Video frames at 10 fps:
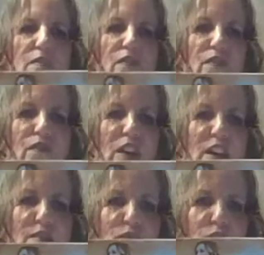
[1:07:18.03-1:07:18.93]
my
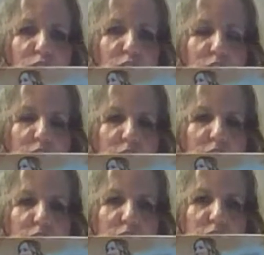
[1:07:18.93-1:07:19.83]

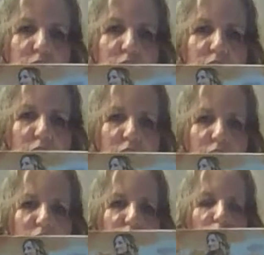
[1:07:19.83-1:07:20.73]
favorite.
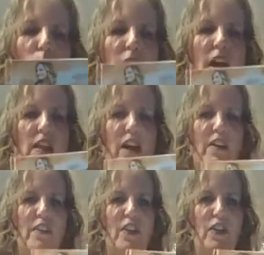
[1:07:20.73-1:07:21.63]
The one I
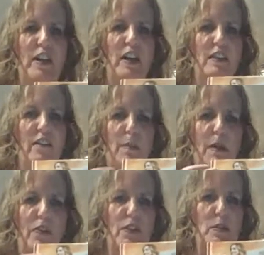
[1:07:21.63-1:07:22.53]
love, the thing I love
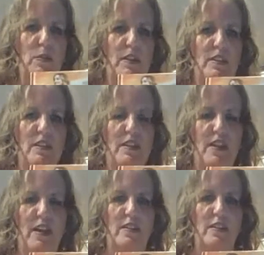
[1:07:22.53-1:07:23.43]
about this one is
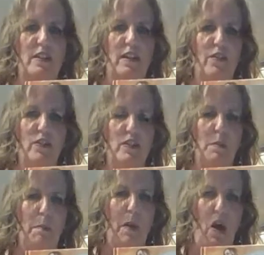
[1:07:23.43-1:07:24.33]
that the cover's
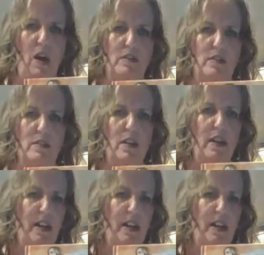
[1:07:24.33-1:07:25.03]
embossed.